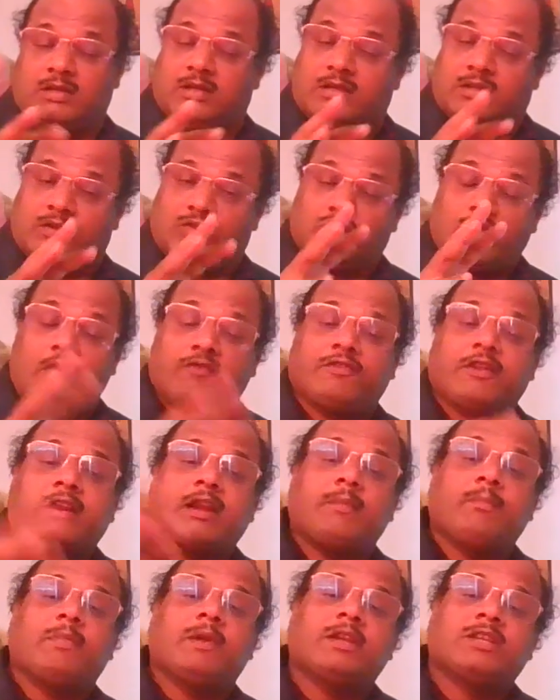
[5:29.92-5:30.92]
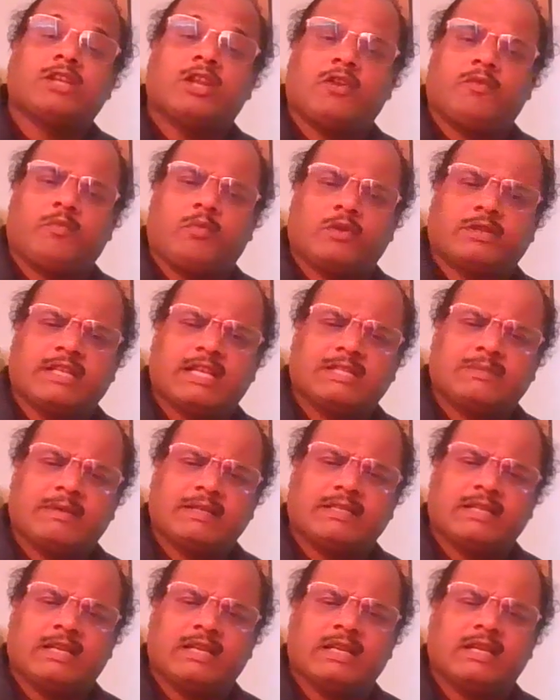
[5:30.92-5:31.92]
So after completion of process
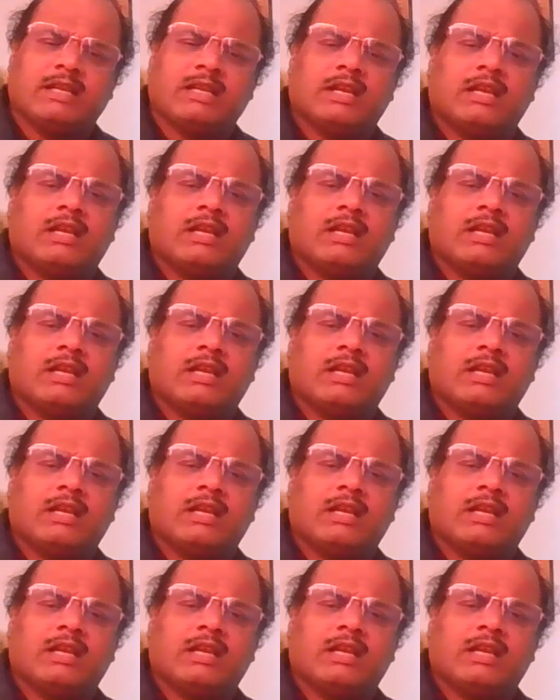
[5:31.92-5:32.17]
basically,